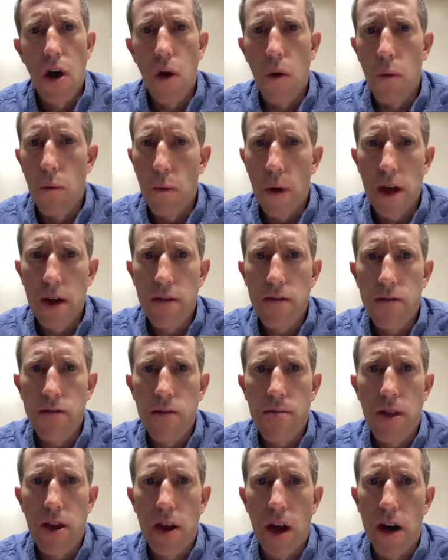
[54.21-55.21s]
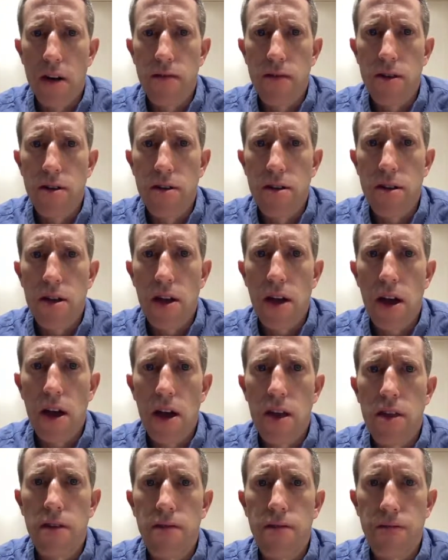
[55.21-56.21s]
away from the novel
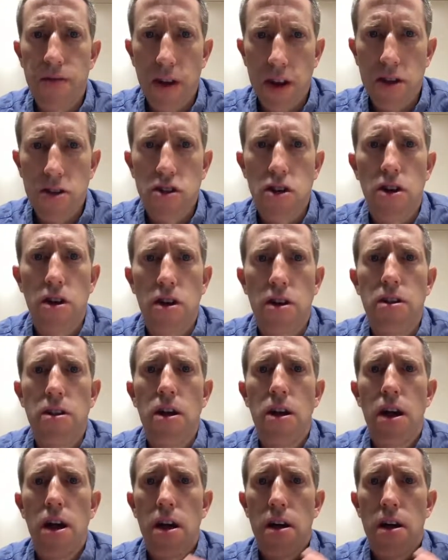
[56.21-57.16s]
and the fictional